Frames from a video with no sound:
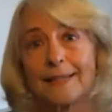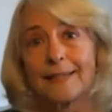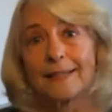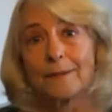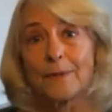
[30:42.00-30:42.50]

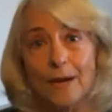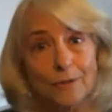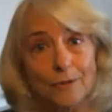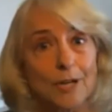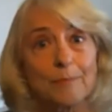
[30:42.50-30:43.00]

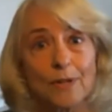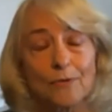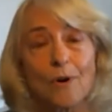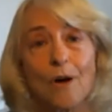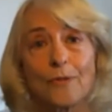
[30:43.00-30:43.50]
without jumping
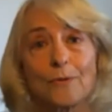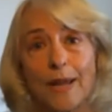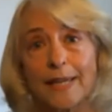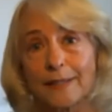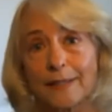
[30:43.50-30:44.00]
through all the
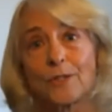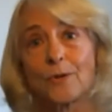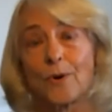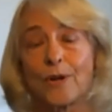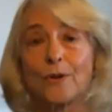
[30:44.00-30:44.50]

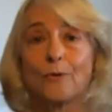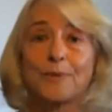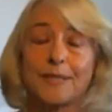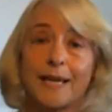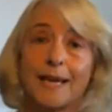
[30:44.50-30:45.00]
regulatory
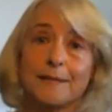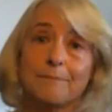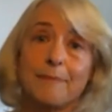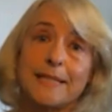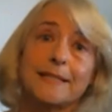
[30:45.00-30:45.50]
hoops and
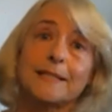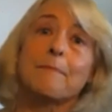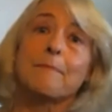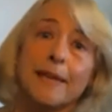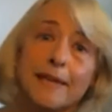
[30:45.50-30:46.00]
basically
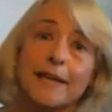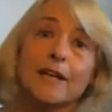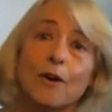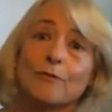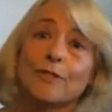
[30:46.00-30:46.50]
making it
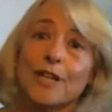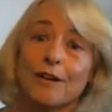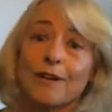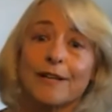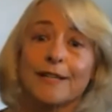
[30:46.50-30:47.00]
go
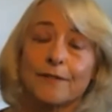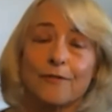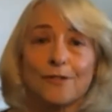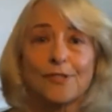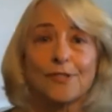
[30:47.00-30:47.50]
generic the
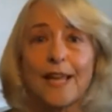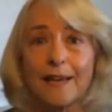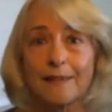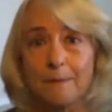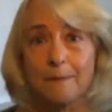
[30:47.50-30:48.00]
first day
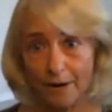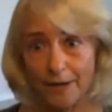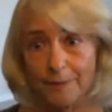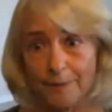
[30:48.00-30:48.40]
on the market.